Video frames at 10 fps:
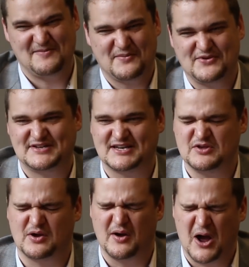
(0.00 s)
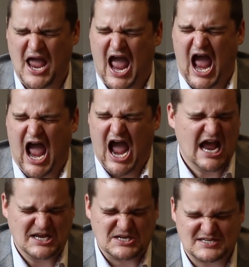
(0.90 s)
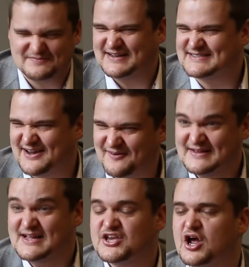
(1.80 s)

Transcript: I remember when you said to me, you go, I hate my job.